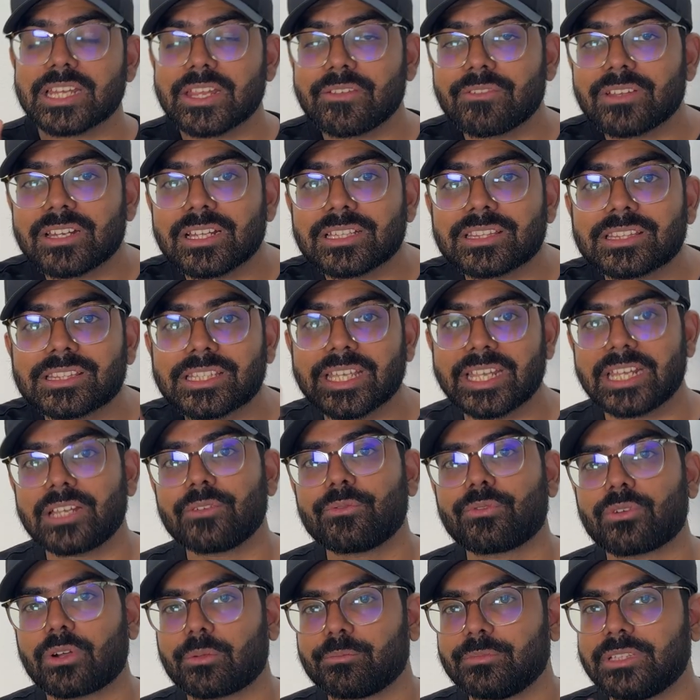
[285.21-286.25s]
even a
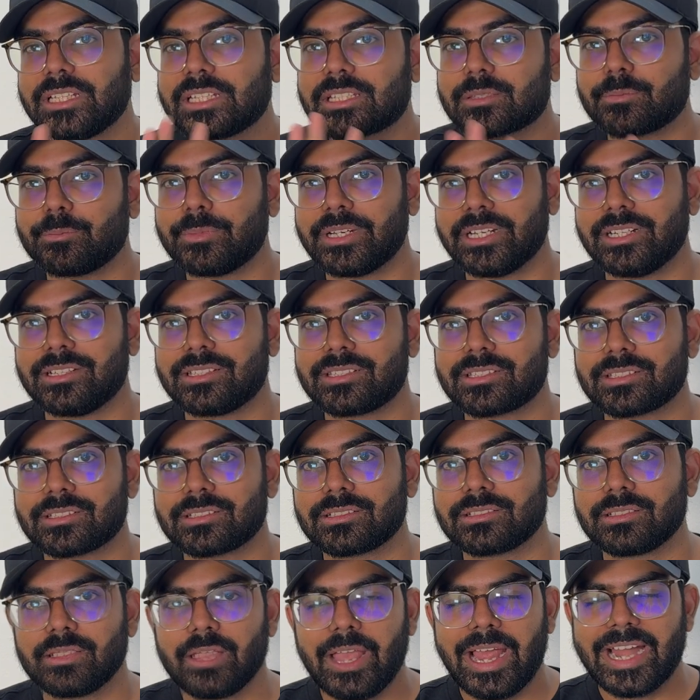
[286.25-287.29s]
thing from this
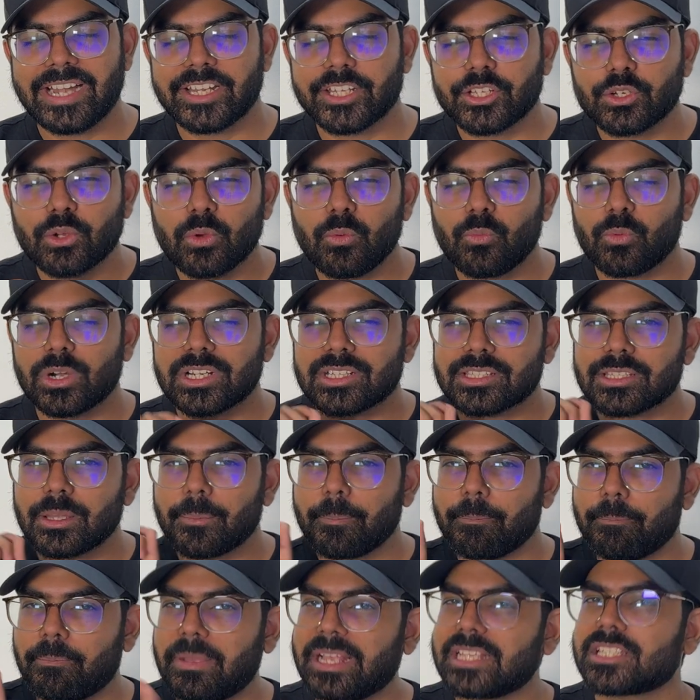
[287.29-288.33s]
mids. And you know what's the
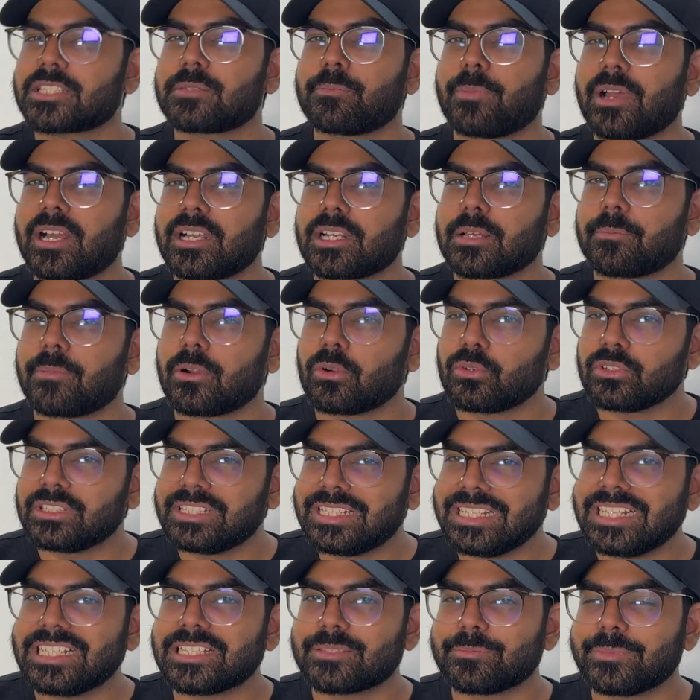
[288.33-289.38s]
best part about
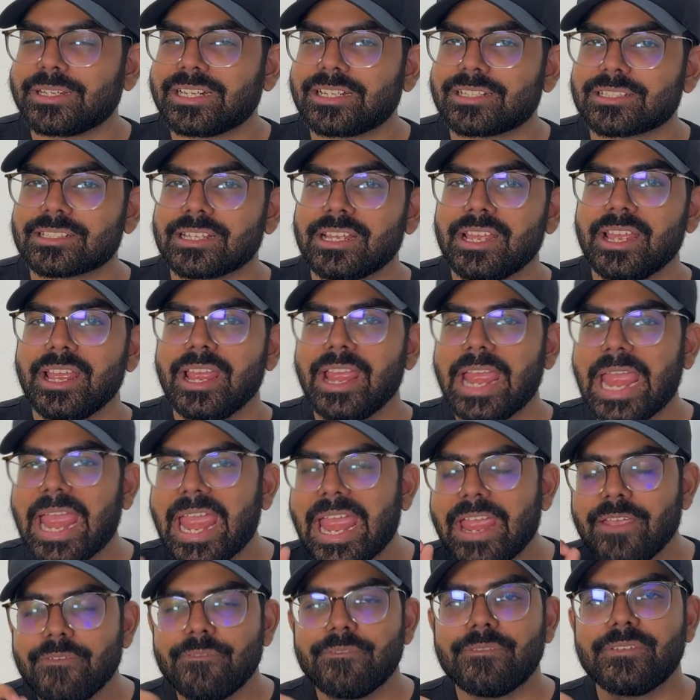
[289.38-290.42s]
these mids?
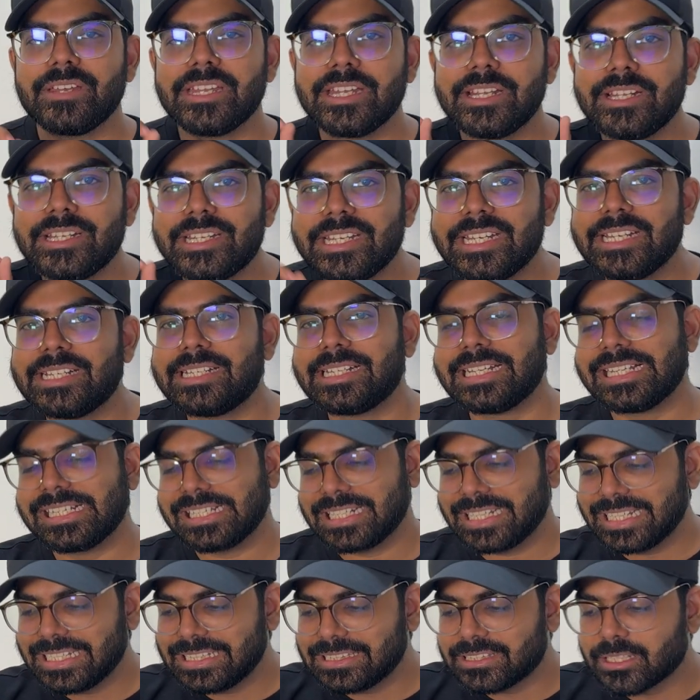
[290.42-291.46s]
Every
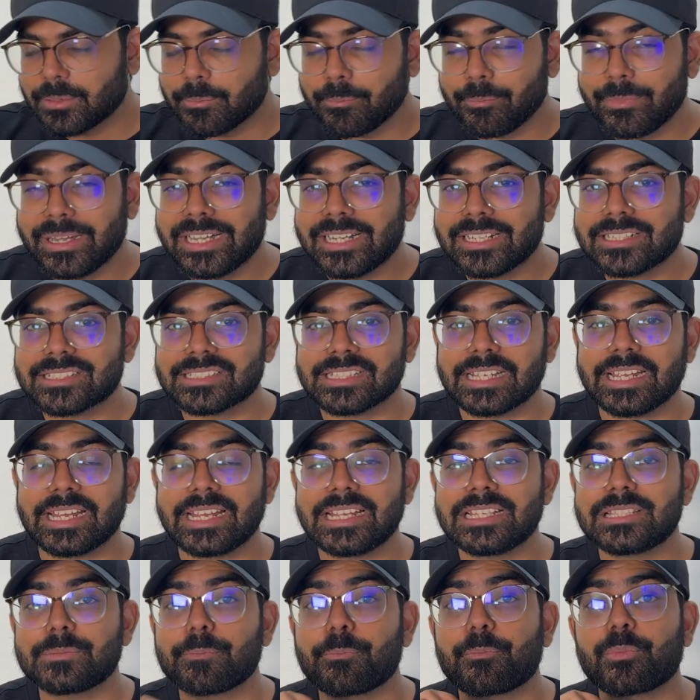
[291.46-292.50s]
detail in the mids
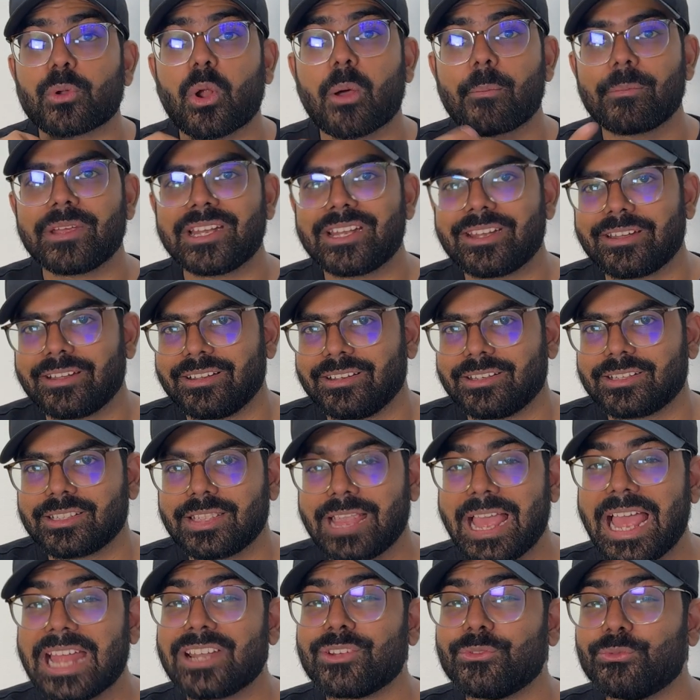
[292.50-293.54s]
is prominent
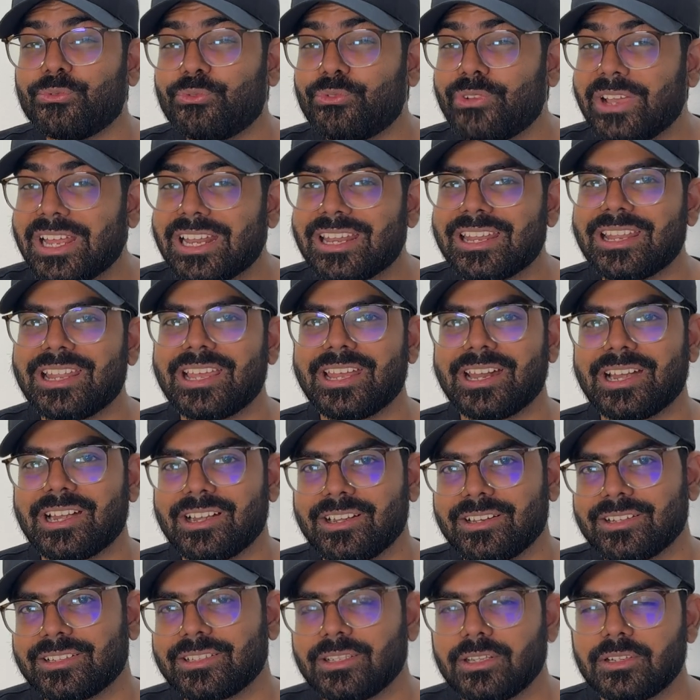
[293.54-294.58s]
and well
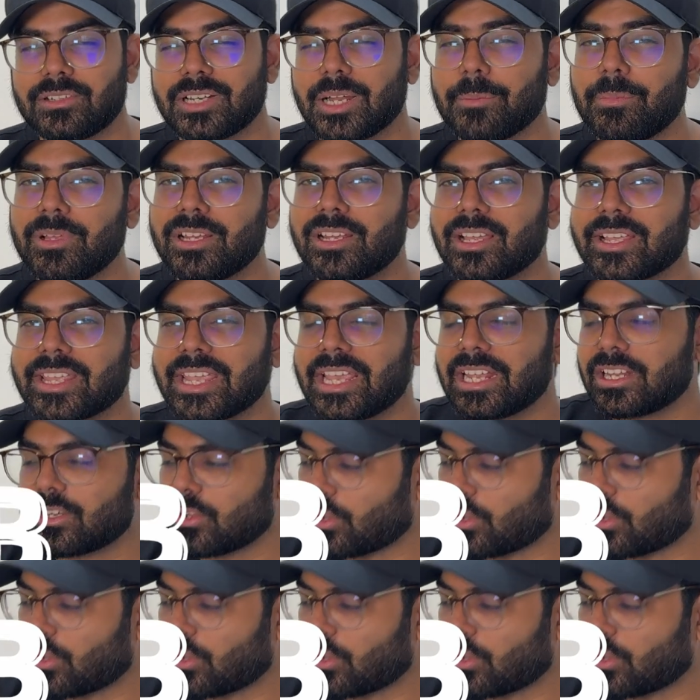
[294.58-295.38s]
layered. Treble again